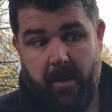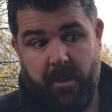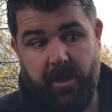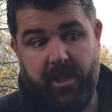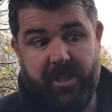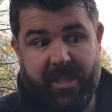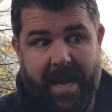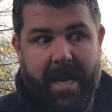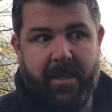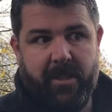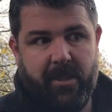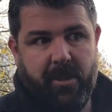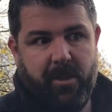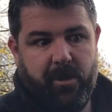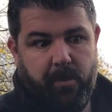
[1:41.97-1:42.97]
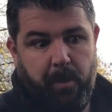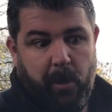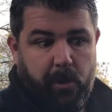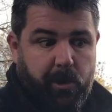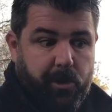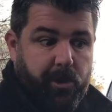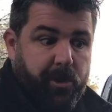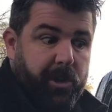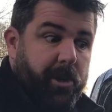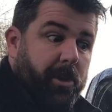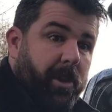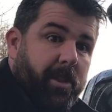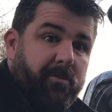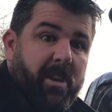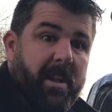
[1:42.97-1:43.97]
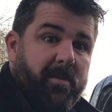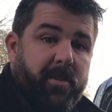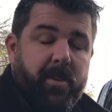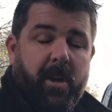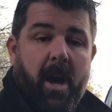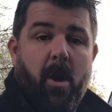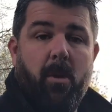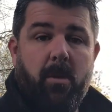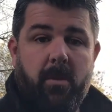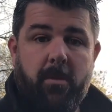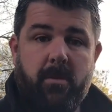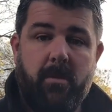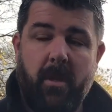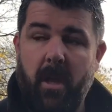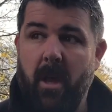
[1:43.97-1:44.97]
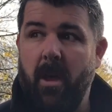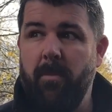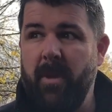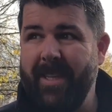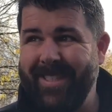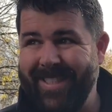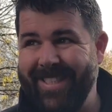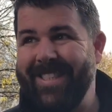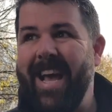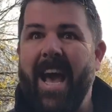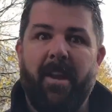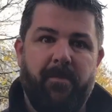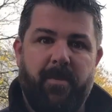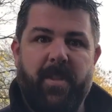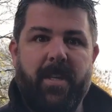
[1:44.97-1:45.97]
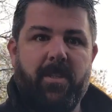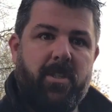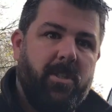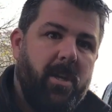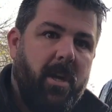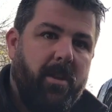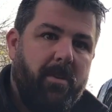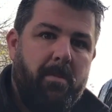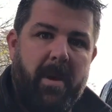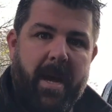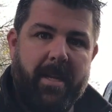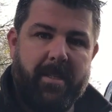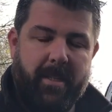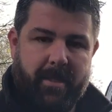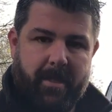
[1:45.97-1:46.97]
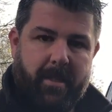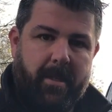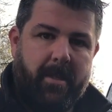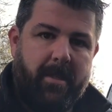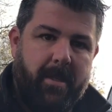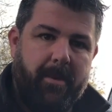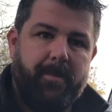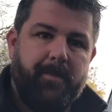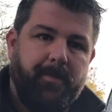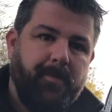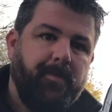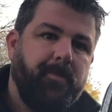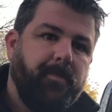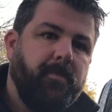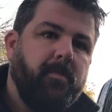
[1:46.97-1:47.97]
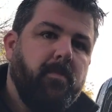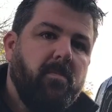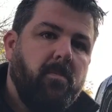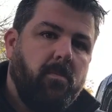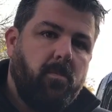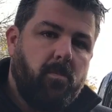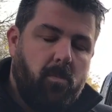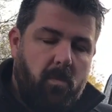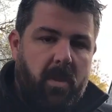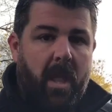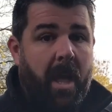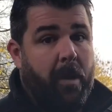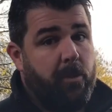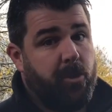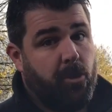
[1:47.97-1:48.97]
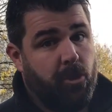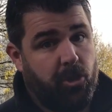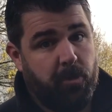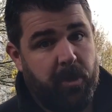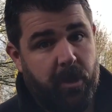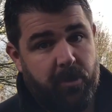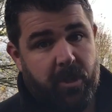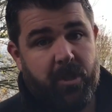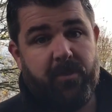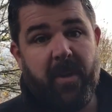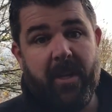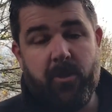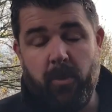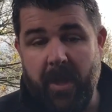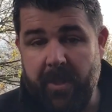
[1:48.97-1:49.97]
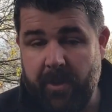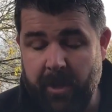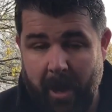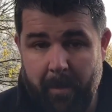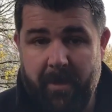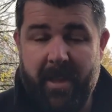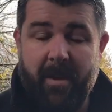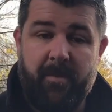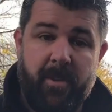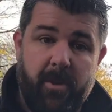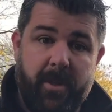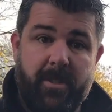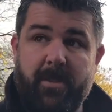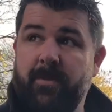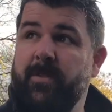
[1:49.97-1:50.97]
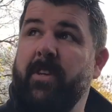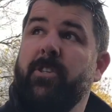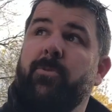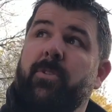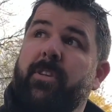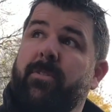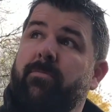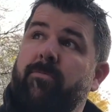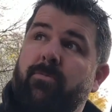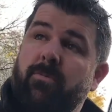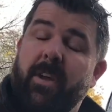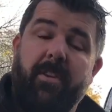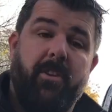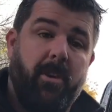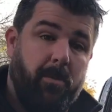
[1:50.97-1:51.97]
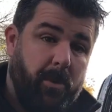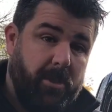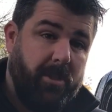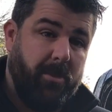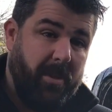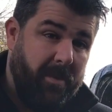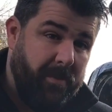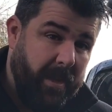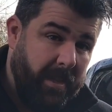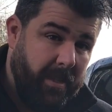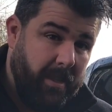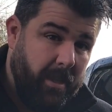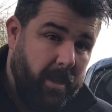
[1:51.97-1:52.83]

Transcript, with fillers: The design so the plug can only go in the relevant hole. Um, it's designed for the installer in mind. And how does customer use it? As a customer user. As far as Weathercomp, they have no interference with the WeatherComp whatsoever.